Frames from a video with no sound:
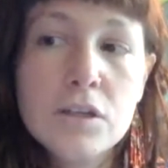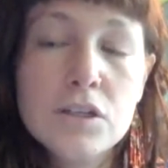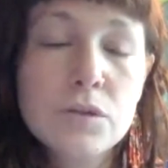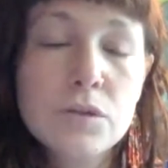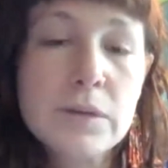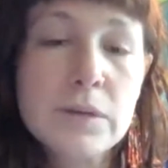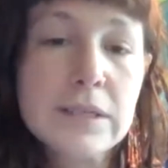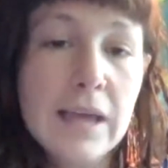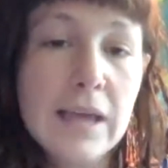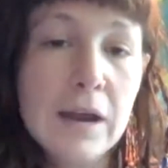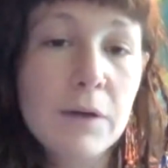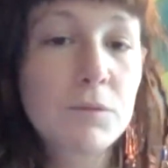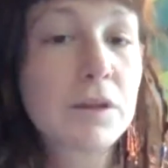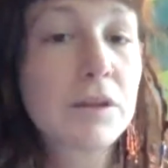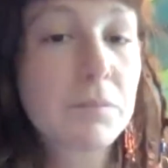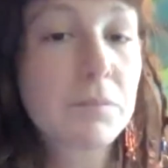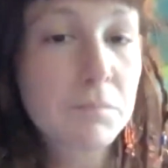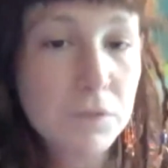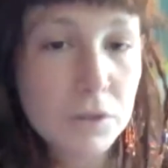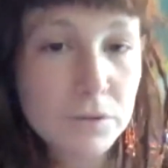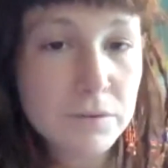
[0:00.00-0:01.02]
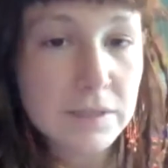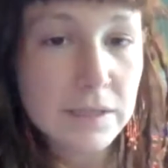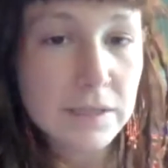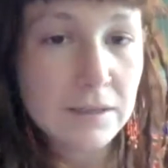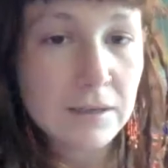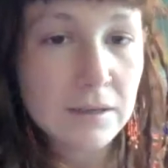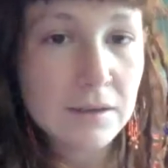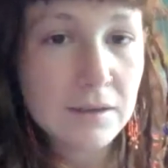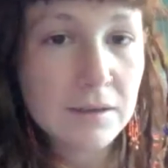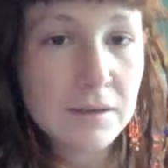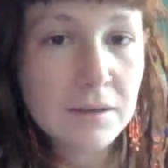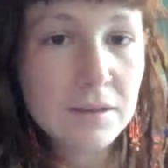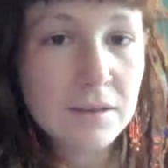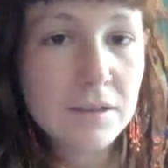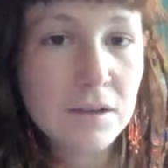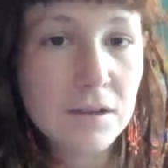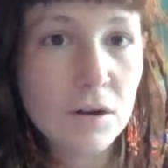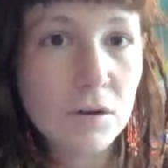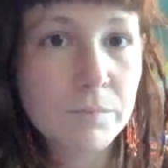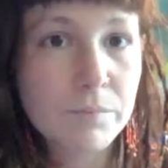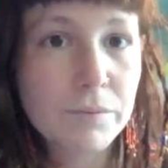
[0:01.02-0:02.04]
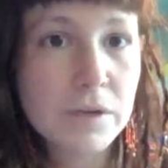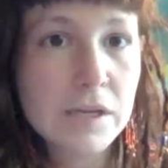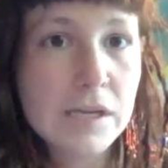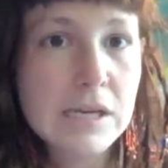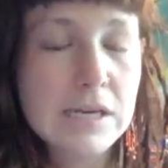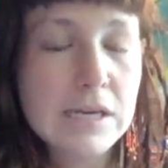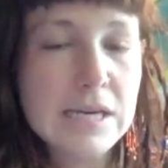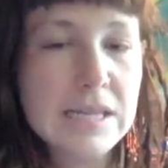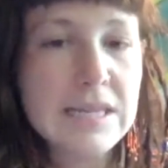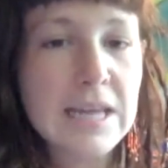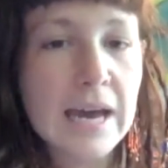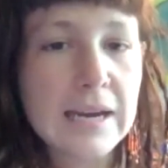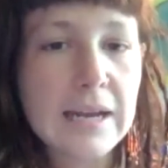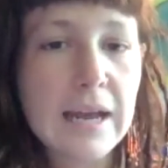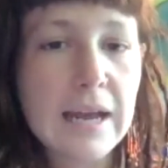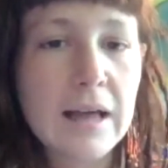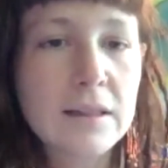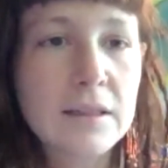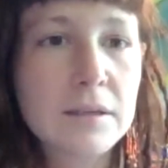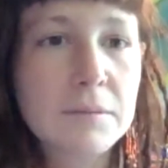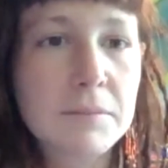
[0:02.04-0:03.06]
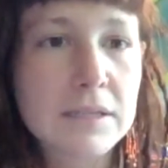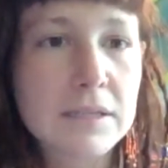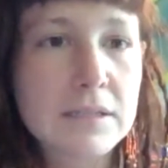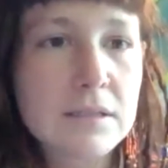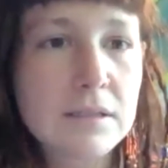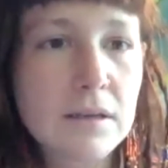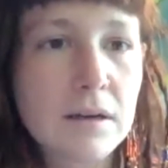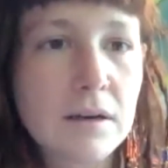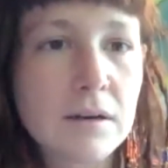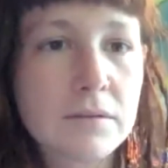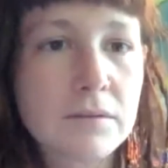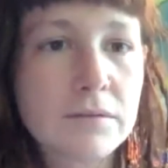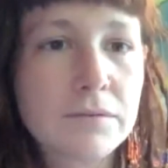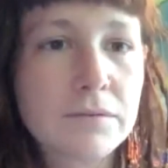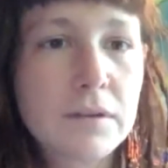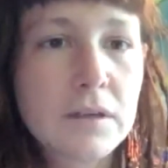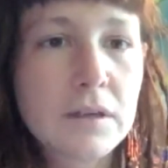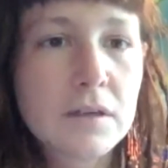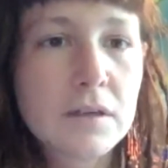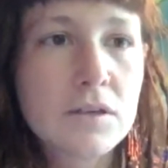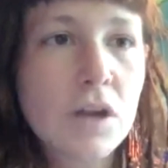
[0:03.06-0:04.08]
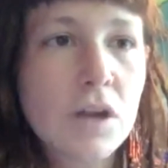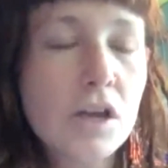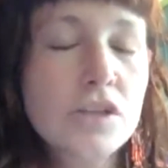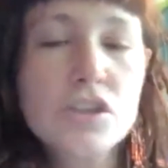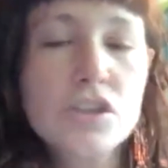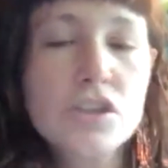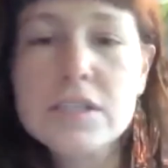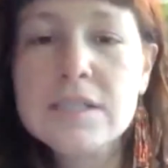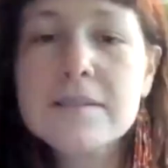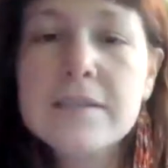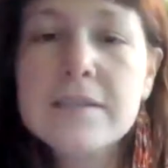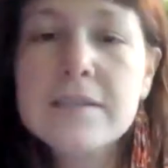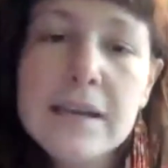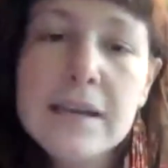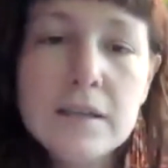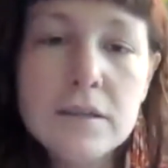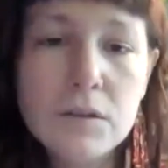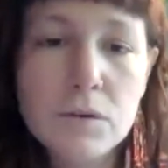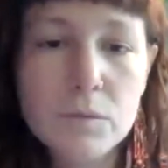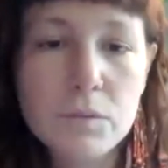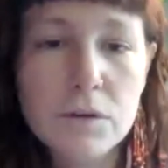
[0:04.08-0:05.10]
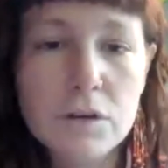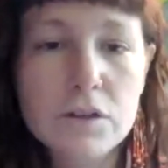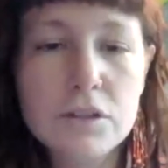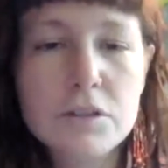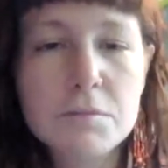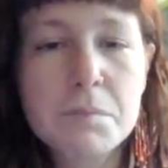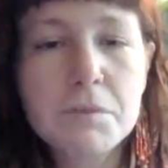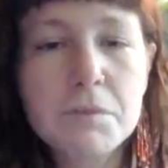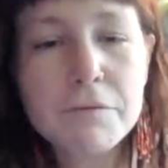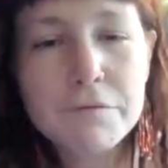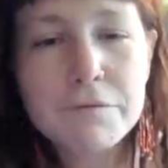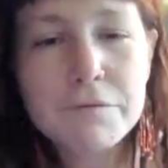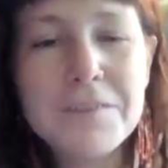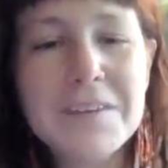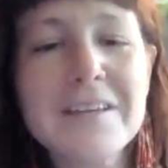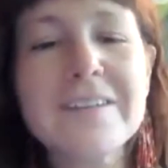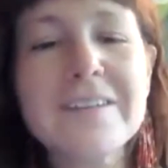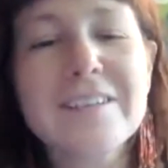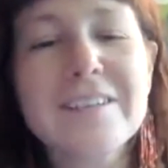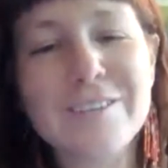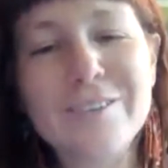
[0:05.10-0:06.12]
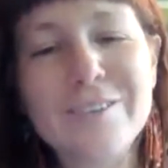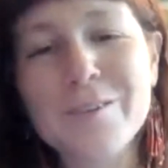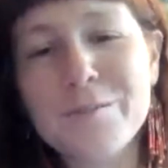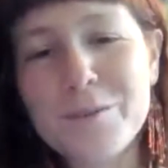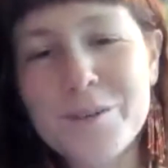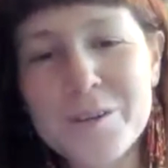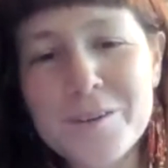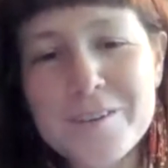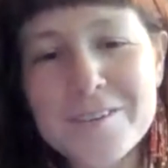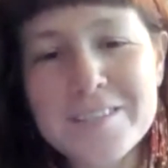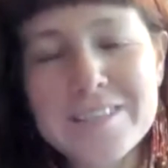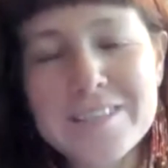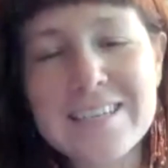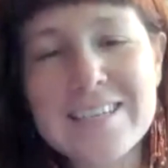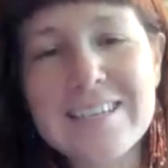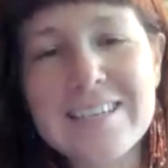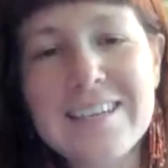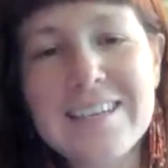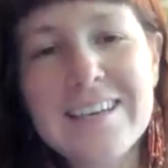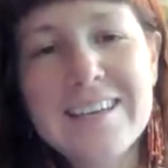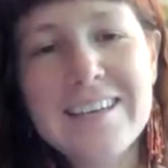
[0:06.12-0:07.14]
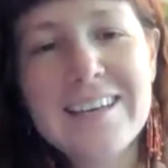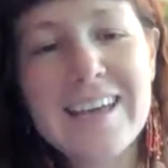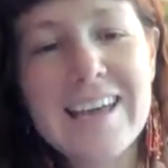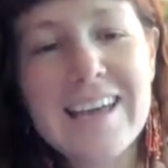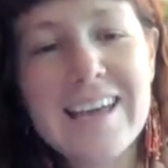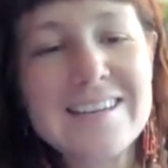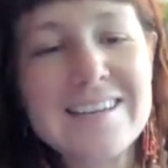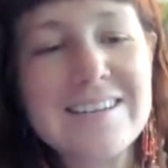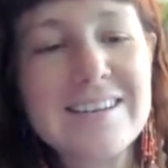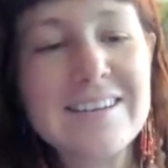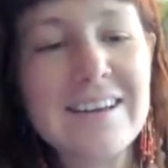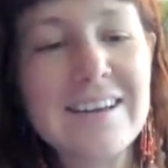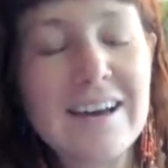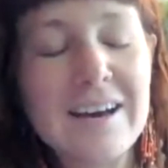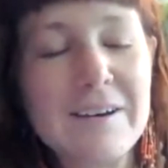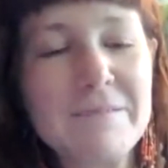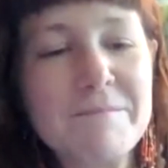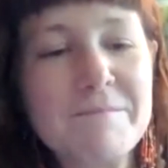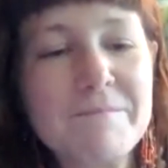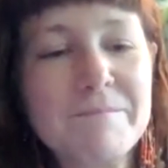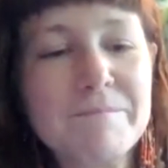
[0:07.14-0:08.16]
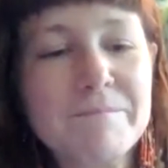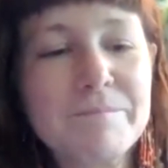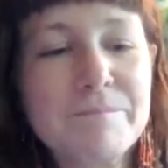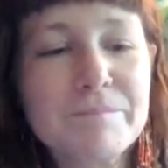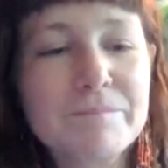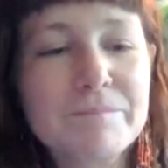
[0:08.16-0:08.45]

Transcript: doing that with music you know bringing in that element of not just saying the words but feeling the words and and um,